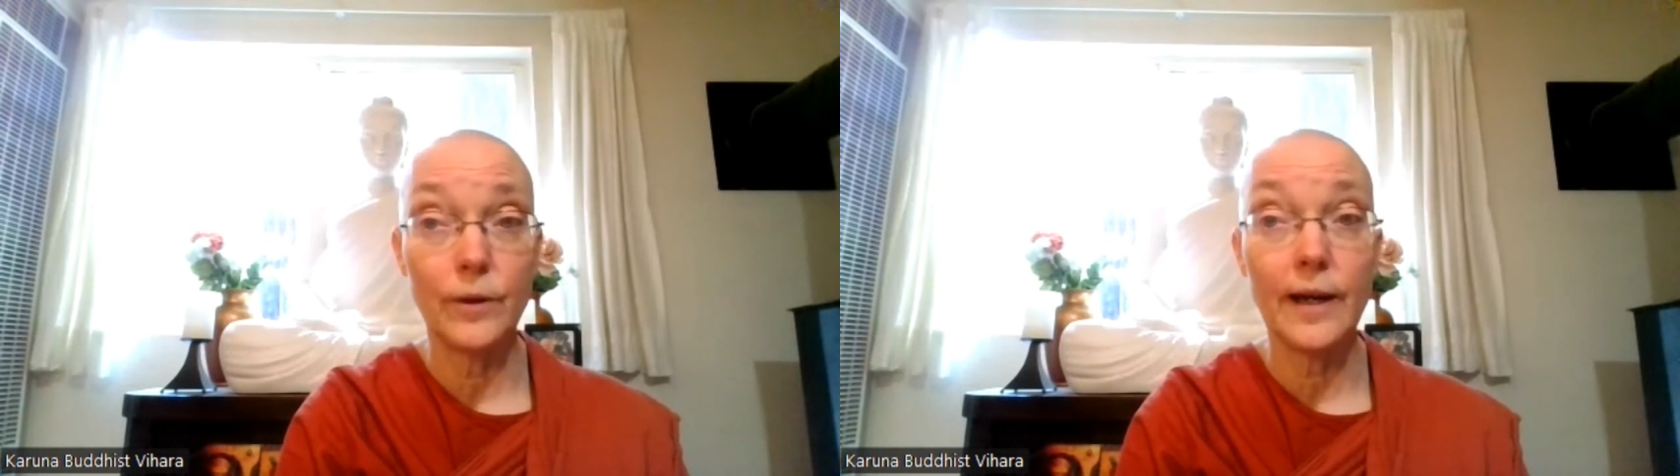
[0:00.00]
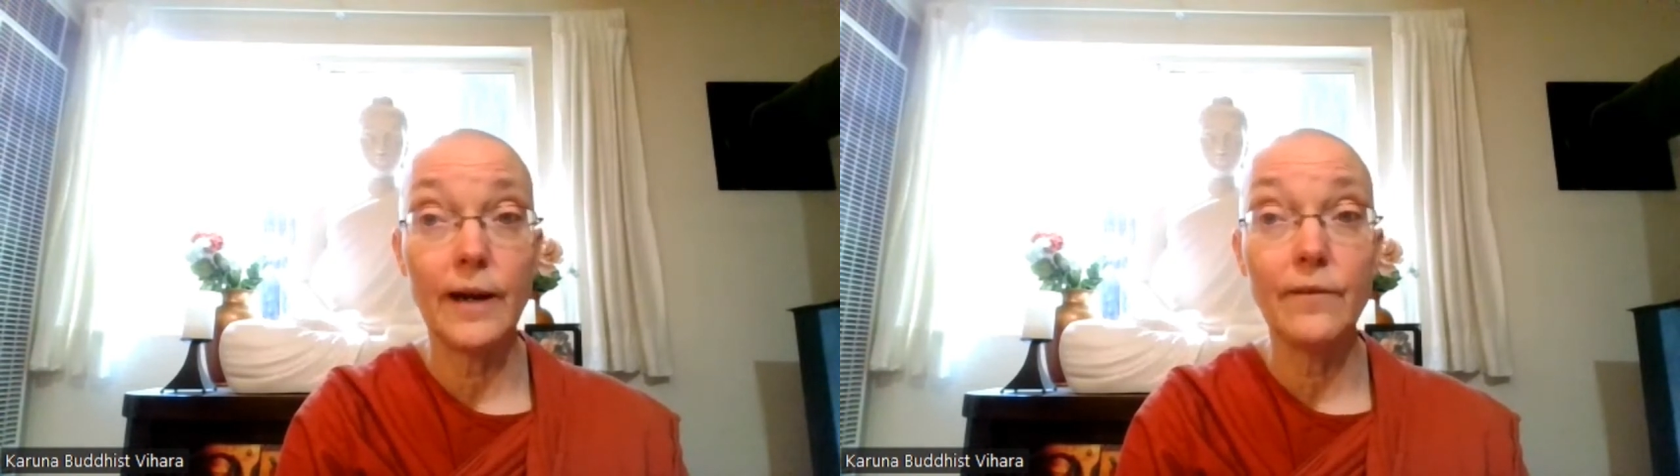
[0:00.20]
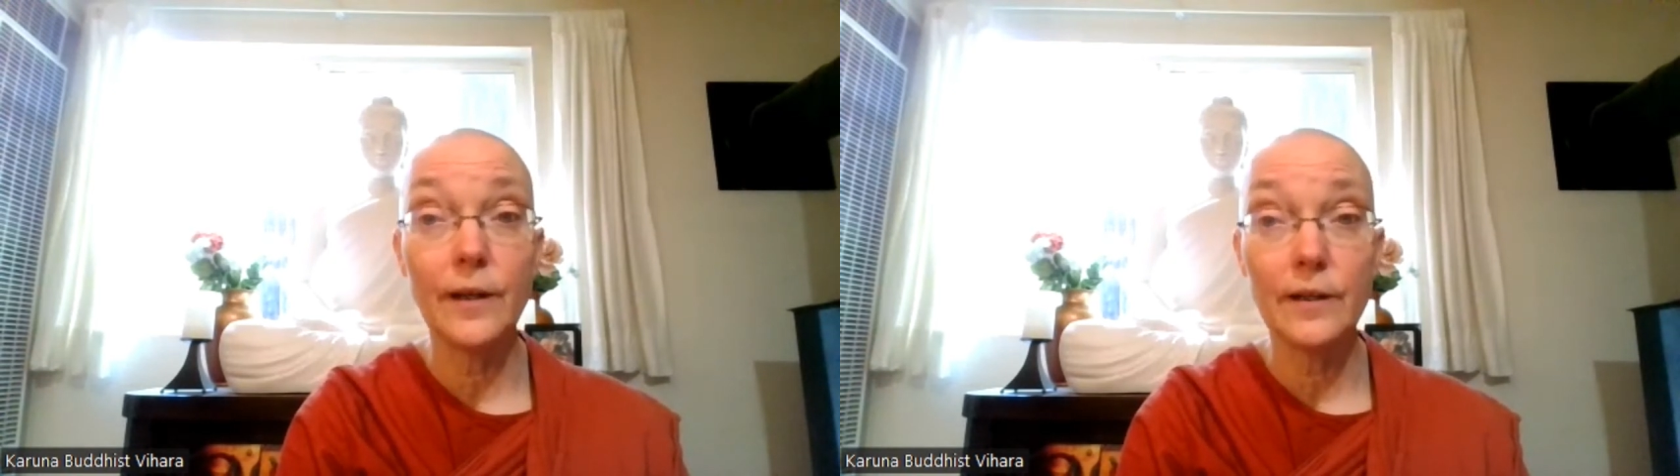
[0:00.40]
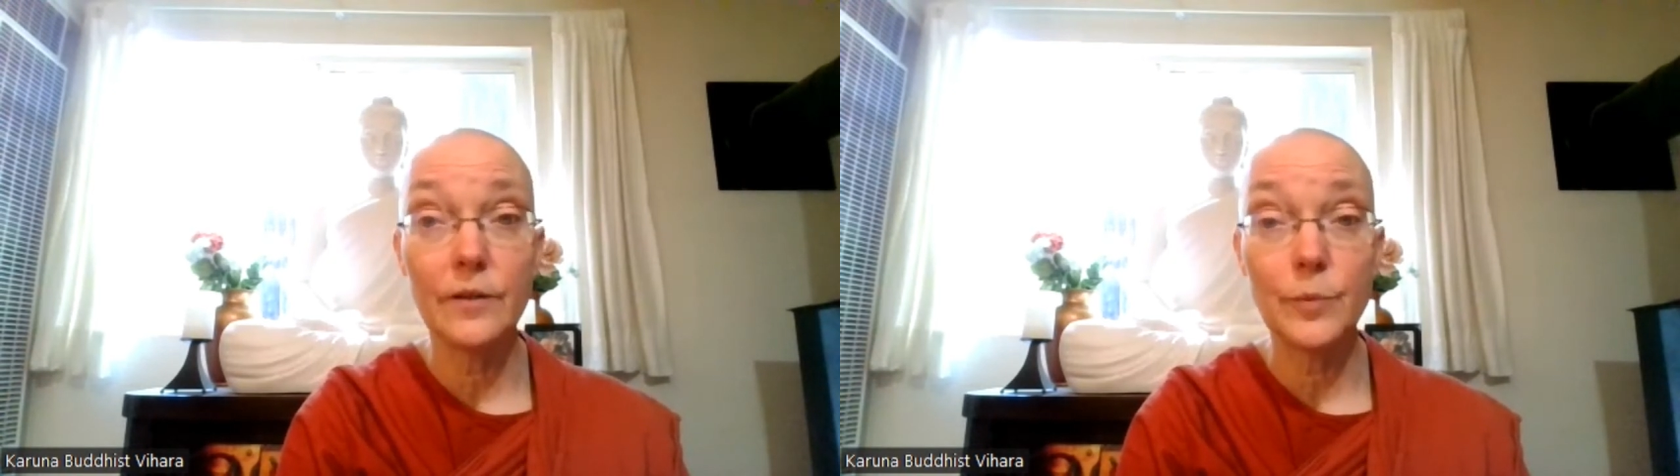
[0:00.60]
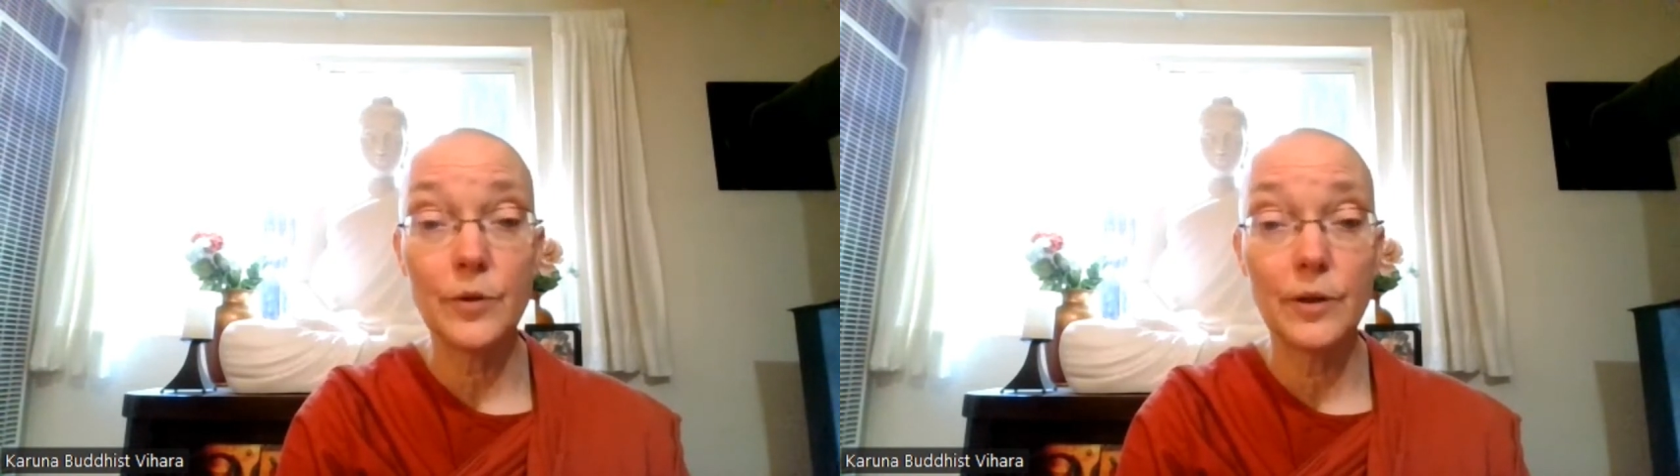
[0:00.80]
would have that
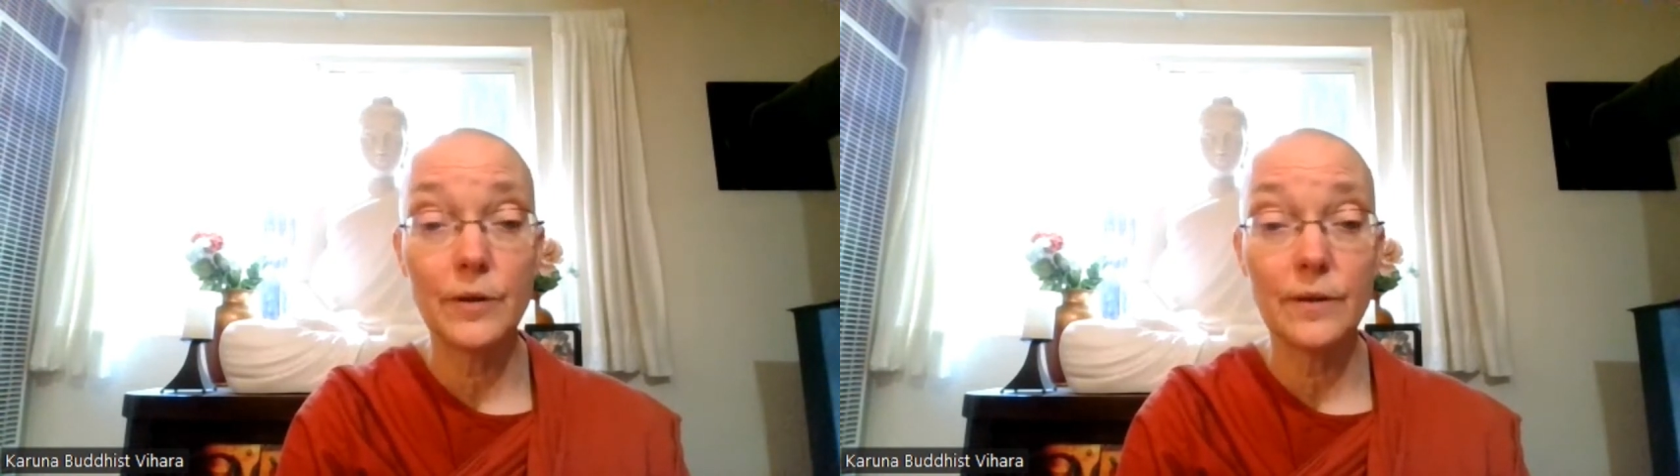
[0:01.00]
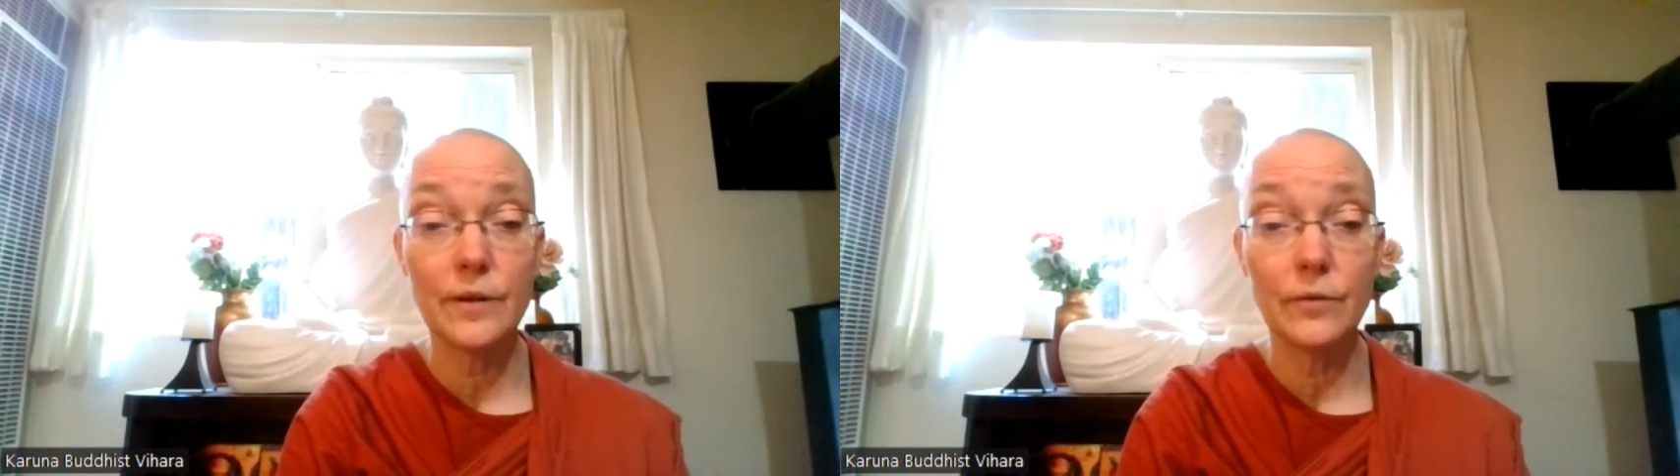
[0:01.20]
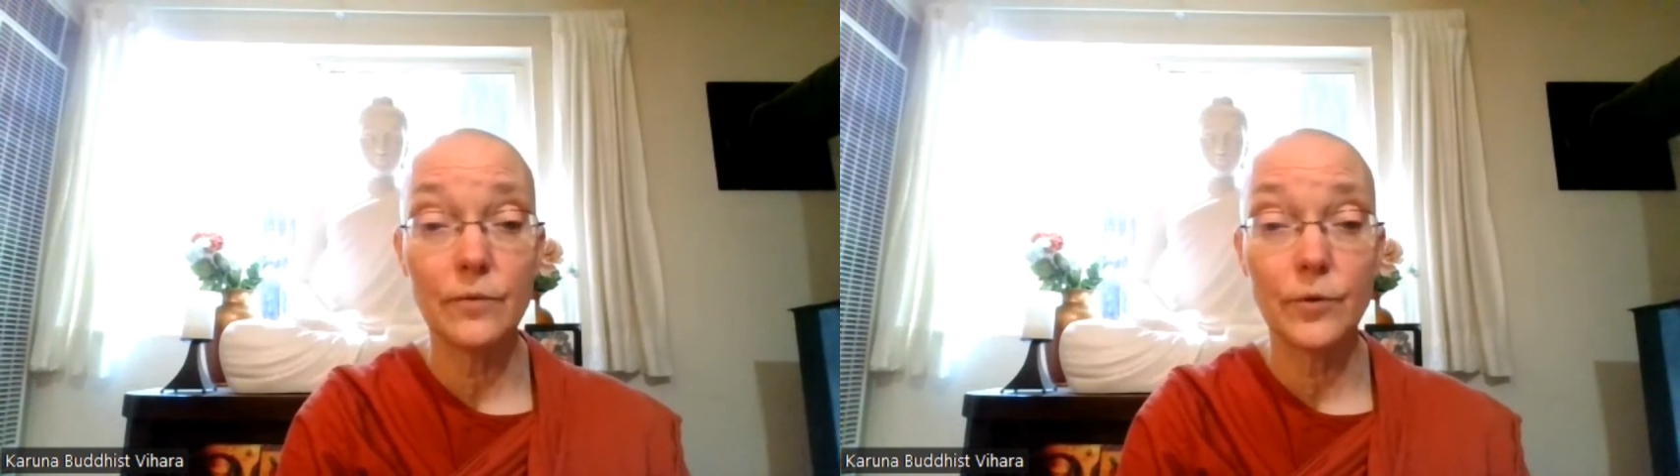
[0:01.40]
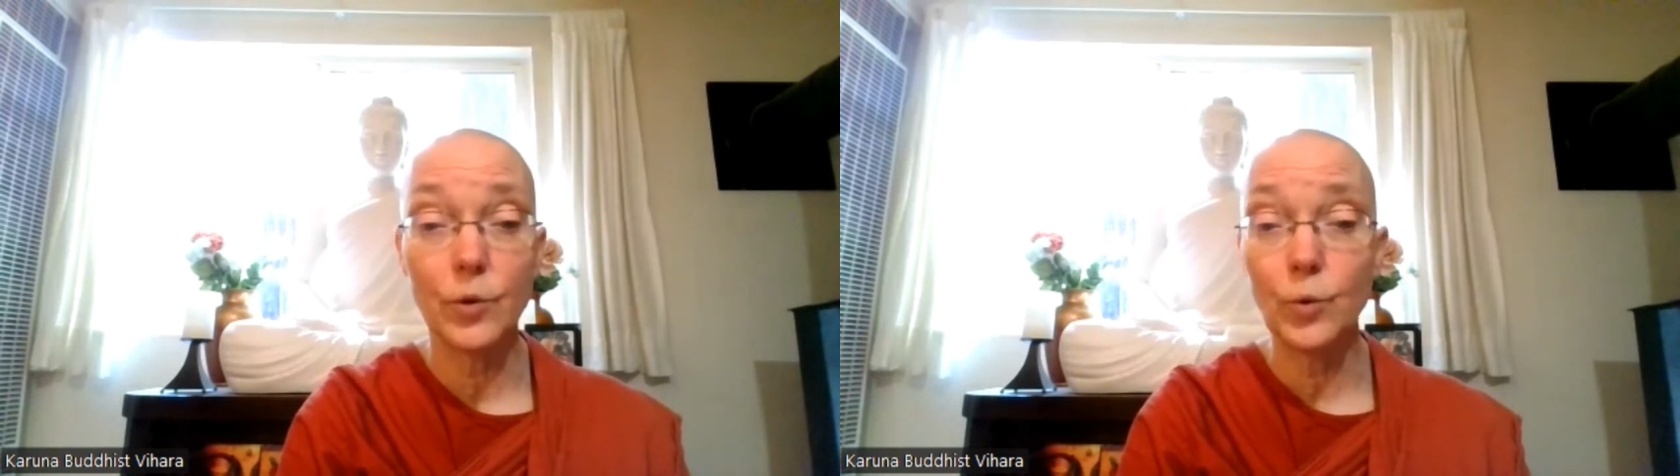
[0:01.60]
experience of,